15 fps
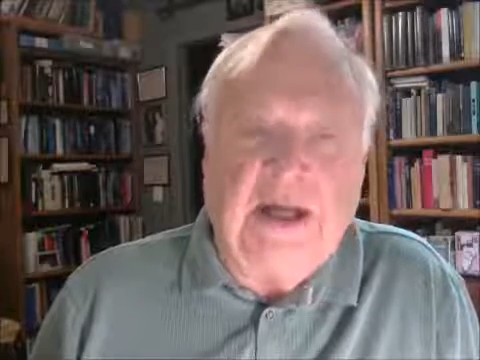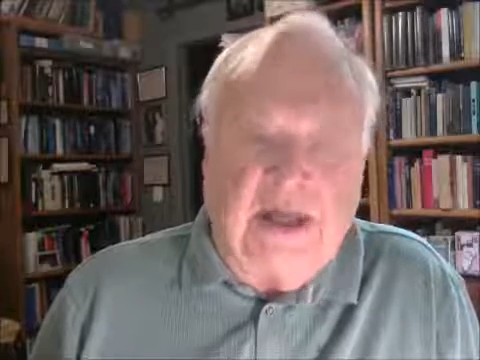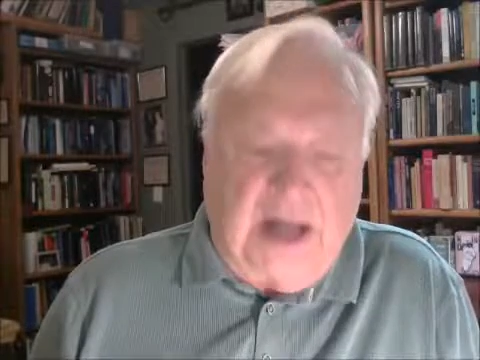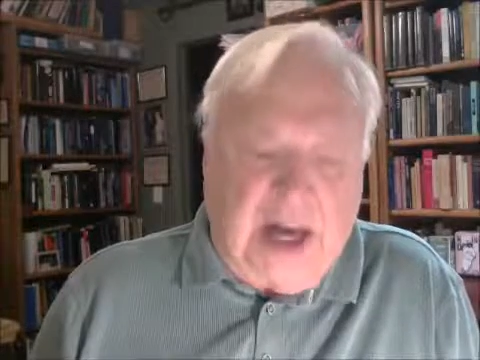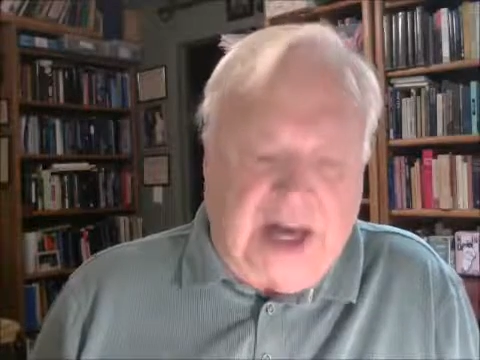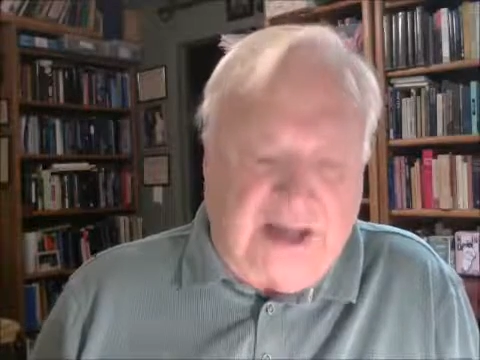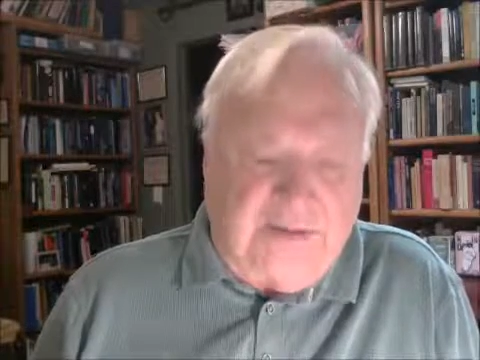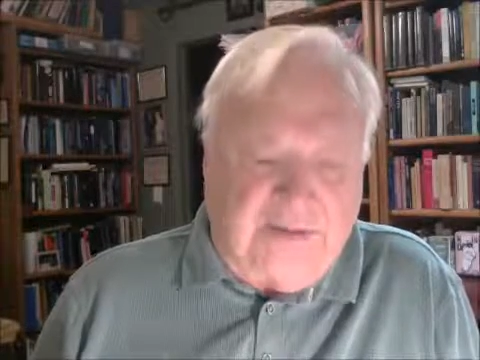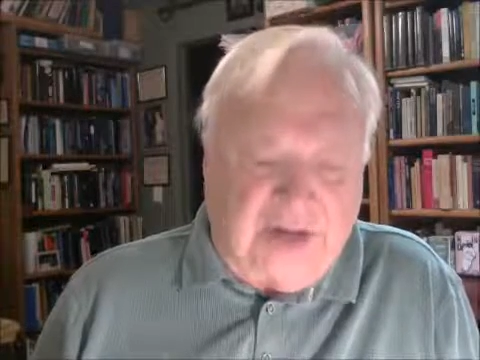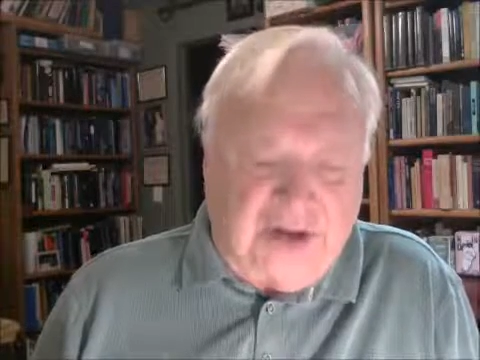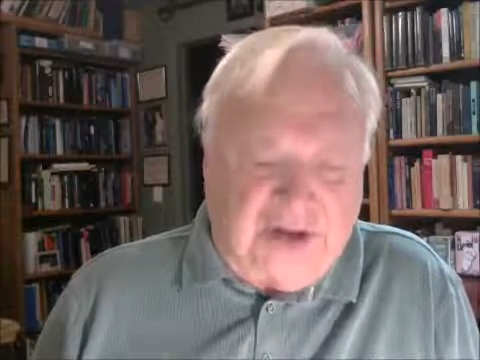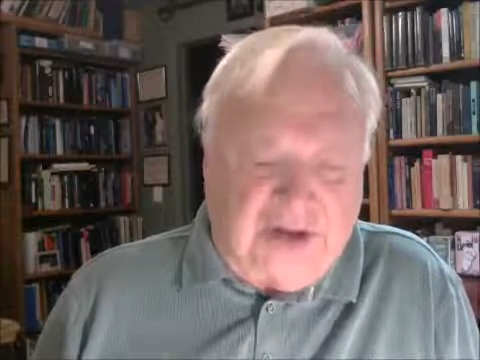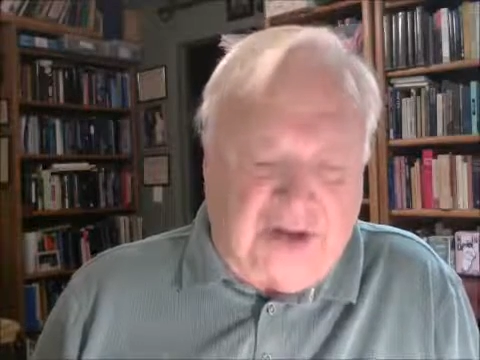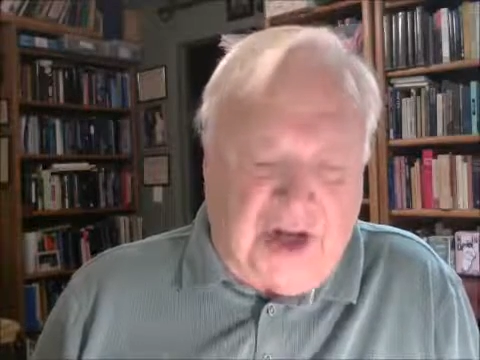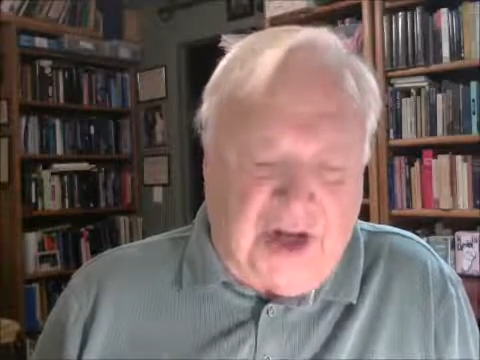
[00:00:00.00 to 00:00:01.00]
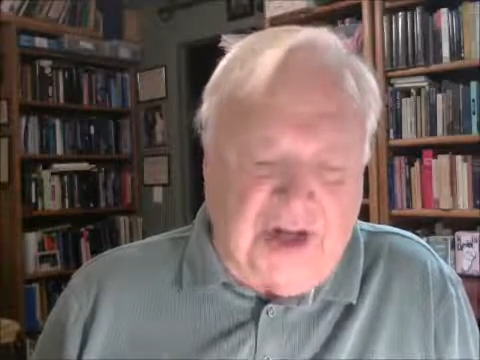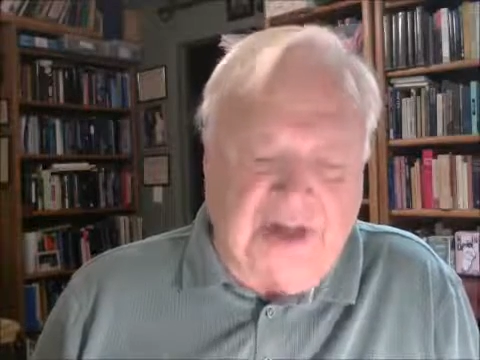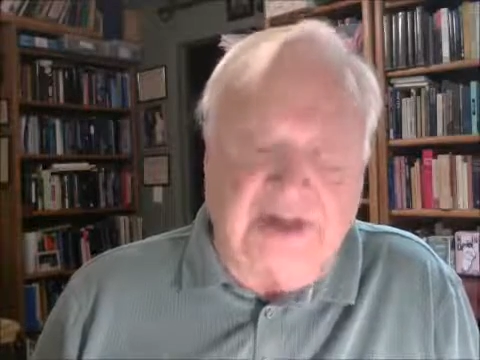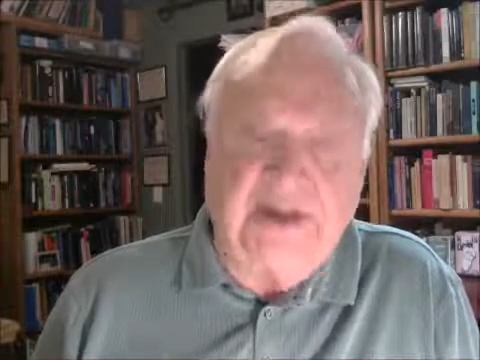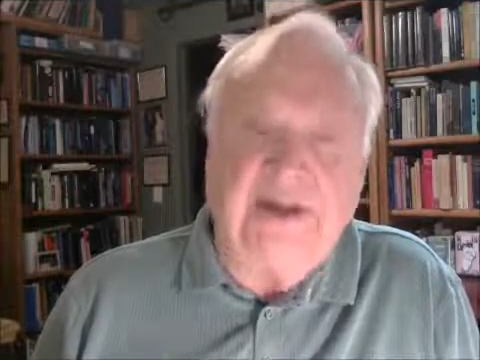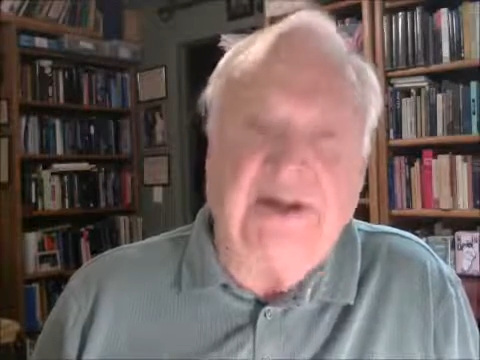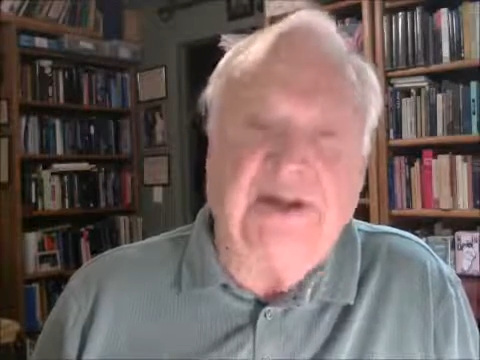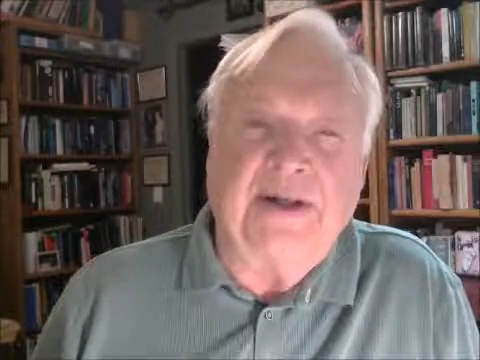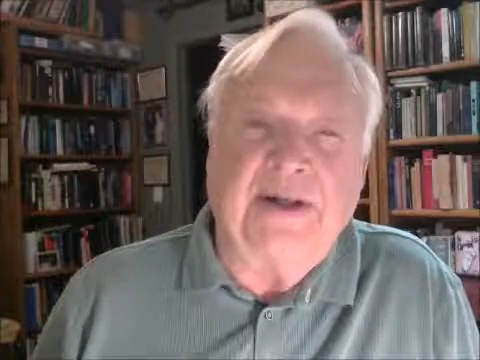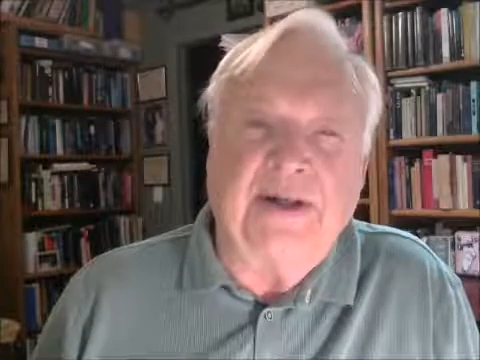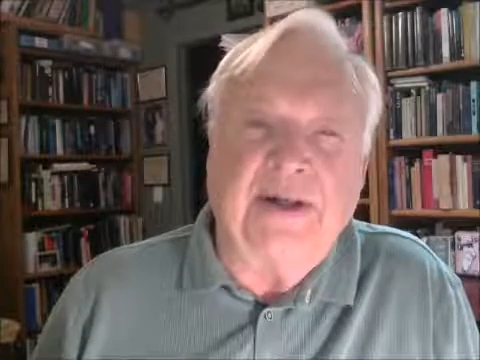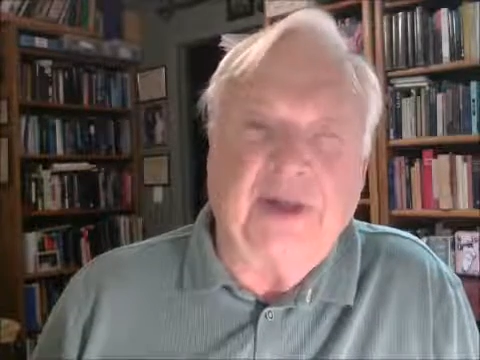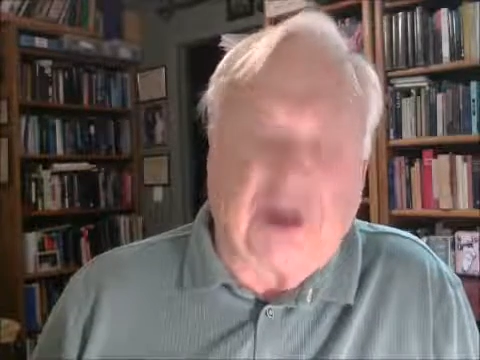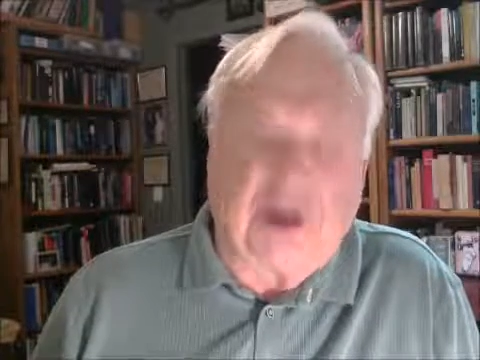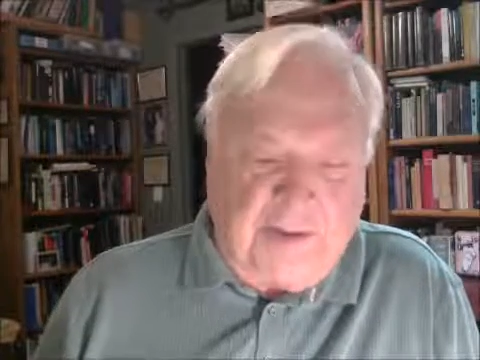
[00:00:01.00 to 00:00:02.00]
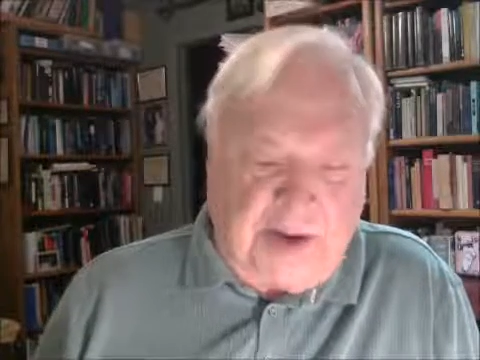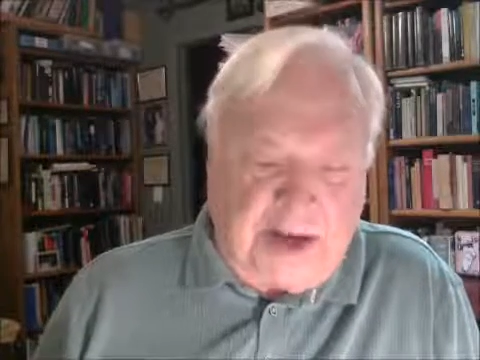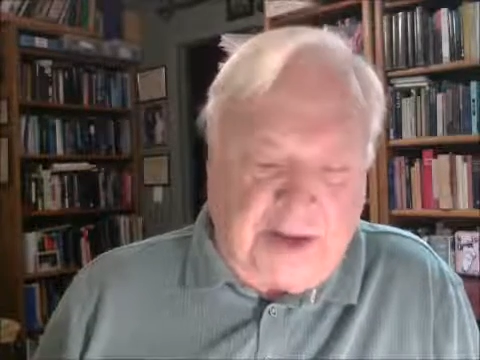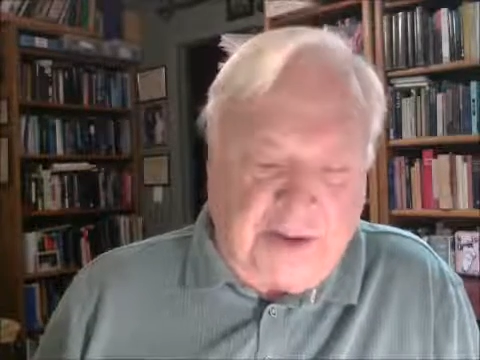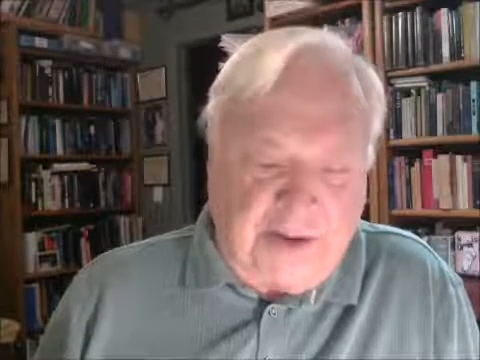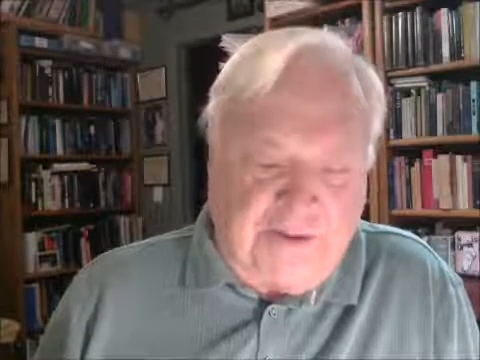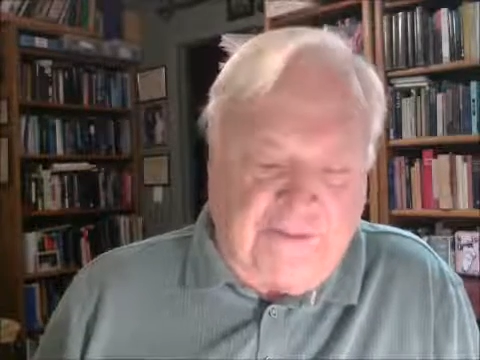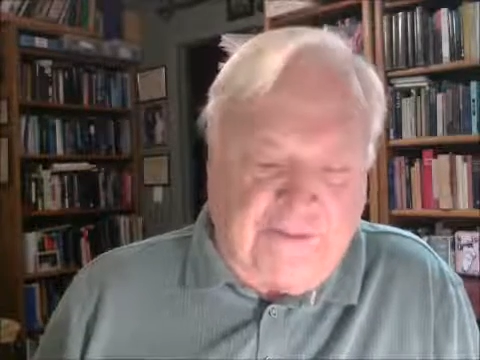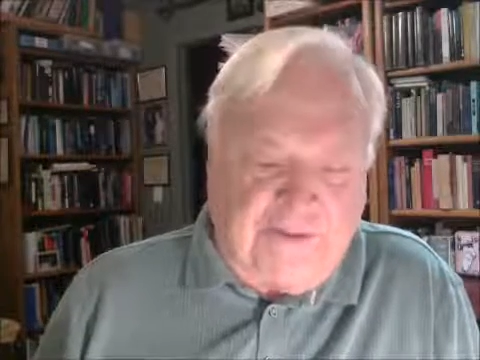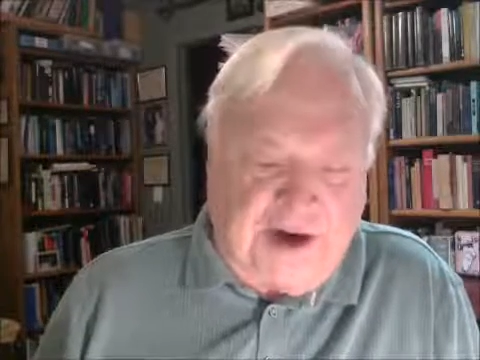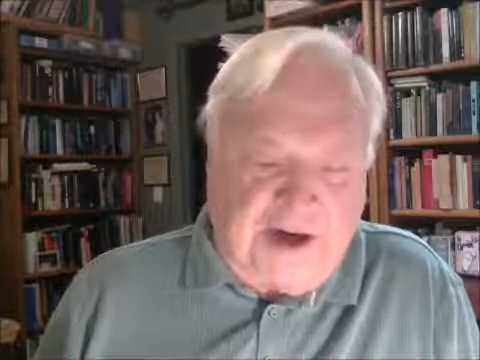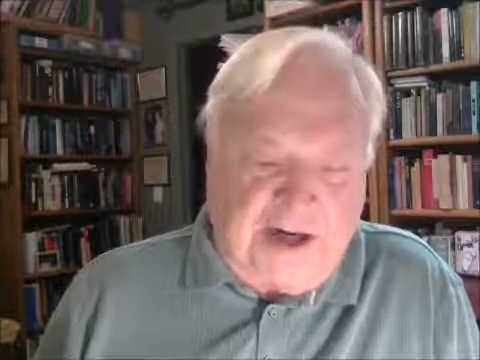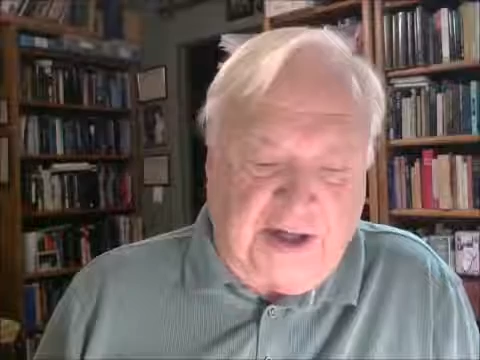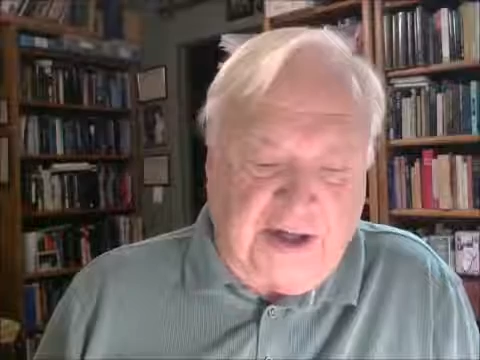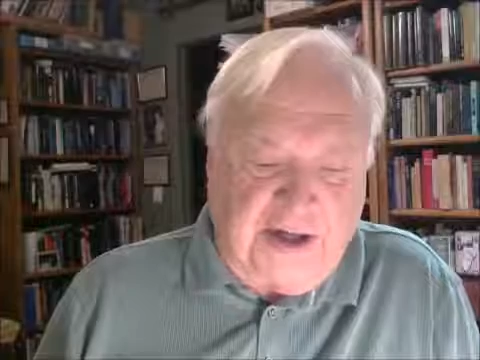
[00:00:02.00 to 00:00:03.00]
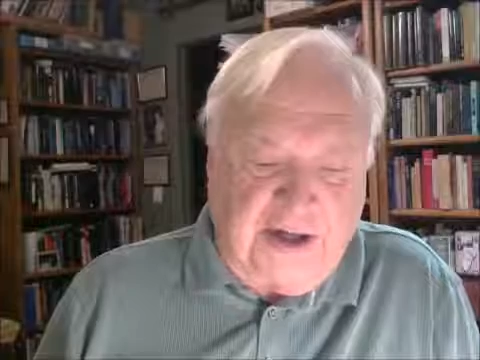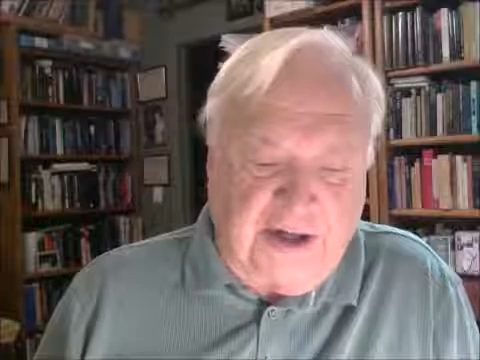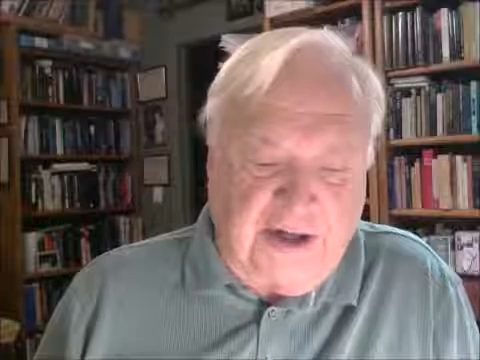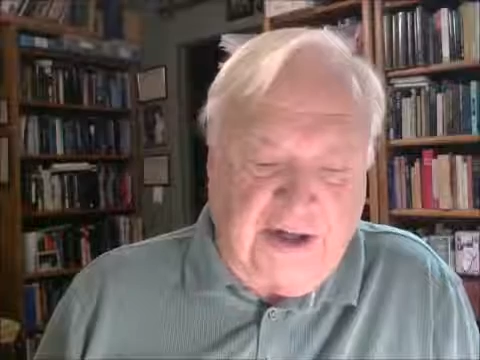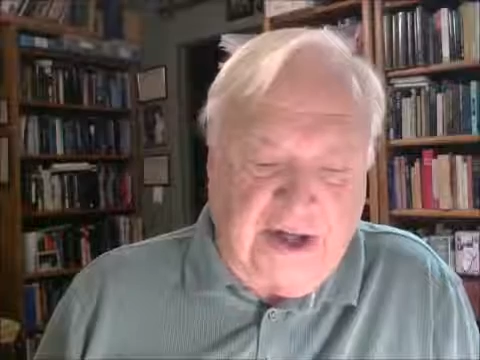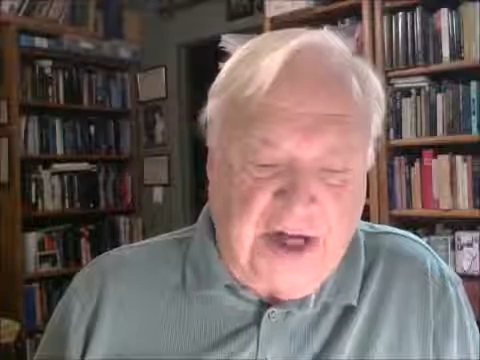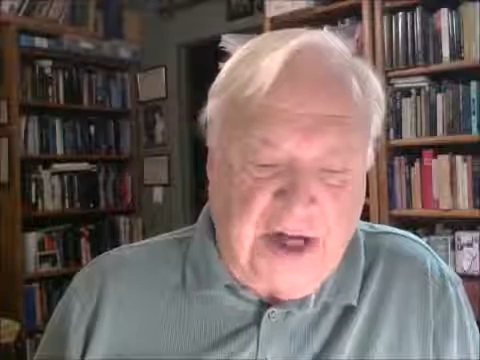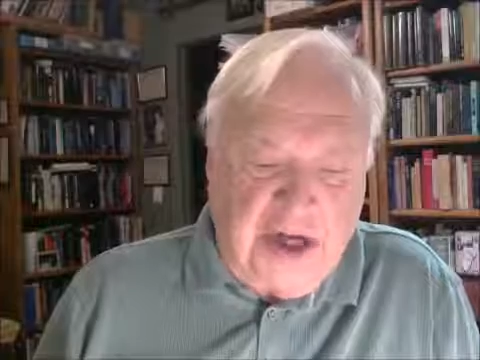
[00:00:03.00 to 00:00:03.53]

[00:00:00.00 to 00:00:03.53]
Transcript: light of the sun, splendor of fire,